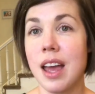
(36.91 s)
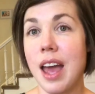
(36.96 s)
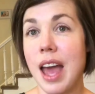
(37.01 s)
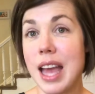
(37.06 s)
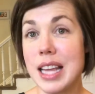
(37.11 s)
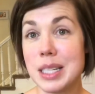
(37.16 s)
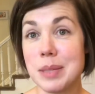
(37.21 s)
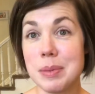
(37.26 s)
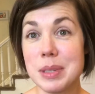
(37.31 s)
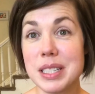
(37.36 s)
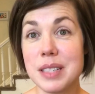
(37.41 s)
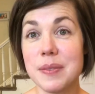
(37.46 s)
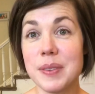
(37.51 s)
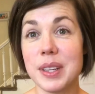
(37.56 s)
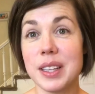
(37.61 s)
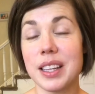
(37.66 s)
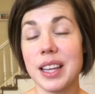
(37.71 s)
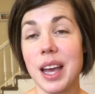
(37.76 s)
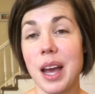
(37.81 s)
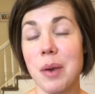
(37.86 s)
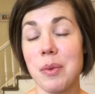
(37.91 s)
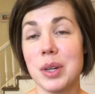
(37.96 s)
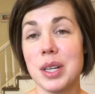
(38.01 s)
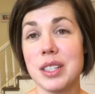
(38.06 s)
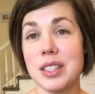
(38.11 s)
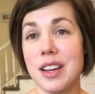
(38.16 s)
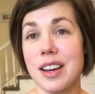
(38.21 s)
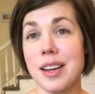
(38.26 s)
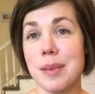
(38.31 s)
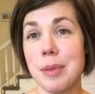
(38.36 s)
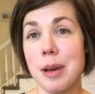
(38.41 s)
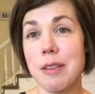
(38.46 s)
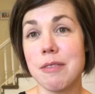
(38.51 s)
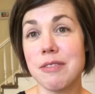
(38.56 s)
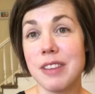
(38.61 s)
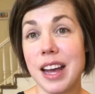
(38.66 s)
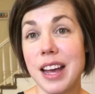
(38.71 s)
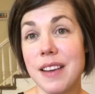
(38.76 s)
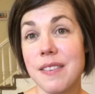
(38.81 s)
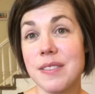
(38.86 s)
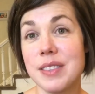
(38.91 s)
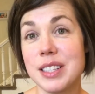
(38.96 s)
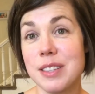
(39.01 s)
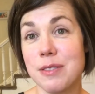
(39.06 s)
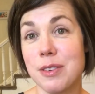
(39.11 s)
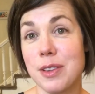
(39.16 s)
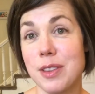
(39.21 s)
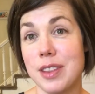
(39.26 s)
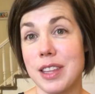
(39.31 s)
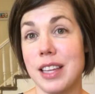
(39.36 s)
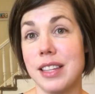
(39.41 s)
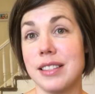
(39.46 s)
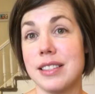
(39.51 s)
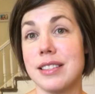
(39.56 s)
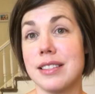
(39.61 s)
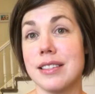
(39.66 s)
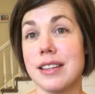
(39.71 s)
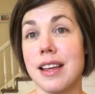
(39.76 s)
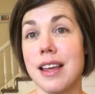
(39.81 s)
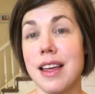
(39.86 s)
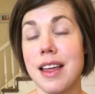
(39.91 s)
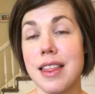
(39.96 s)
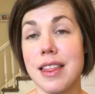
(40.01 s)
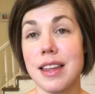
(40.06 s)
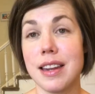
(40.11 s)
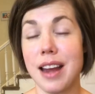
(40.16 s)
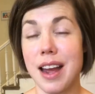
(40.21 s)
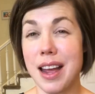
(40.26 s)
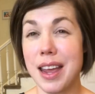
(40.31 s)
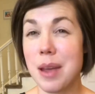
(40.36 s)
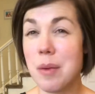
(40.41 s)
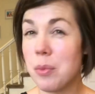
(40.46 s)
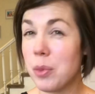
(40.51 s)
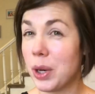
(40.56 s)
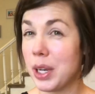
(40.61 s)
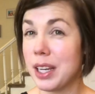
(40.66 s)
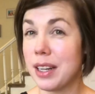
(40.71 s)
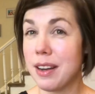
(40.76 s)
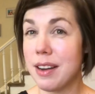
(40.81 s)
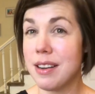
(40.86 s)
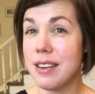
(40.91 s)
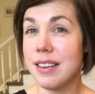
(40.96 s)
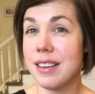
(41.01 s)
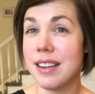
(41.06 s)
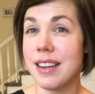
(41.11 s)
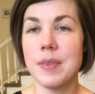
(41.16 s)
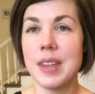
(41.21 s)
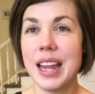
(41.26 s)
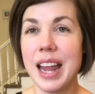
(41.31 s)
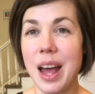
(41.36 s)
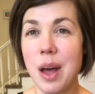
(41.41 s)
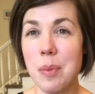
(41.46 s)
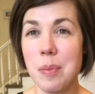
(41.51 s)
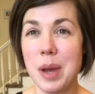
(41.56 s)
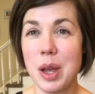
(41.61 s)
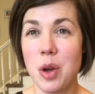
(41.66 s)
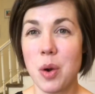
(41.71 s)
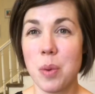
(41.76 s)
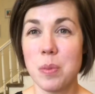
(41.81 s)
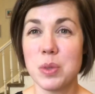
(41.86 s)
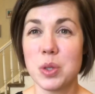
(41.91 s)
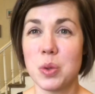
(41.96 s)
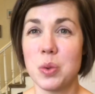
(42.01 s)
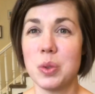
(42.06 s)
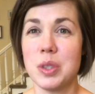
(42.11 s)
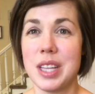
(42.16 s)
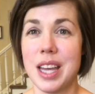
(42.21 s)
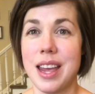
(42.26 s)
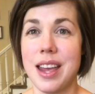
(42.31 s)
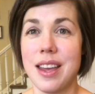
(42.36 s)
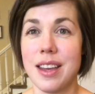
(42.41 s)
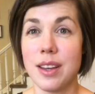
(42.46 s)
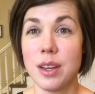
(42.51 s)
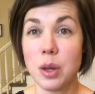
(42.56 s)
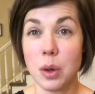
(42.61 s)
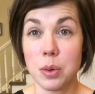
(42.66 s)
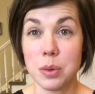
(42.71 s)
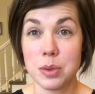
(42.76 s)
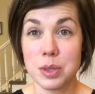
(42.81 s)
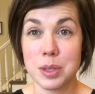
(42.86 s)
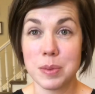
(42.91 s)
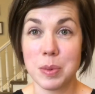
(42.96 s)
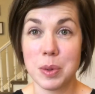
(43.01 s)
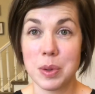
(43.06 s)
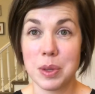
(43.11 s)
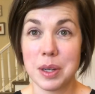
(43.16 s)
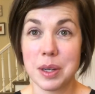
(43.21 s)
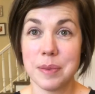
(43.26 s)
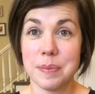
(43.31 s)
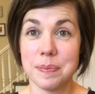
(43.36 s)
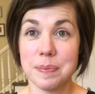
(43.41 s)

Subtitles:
And specifically, I want to talk about five different things that I am working on that help my homeschool day go smoother.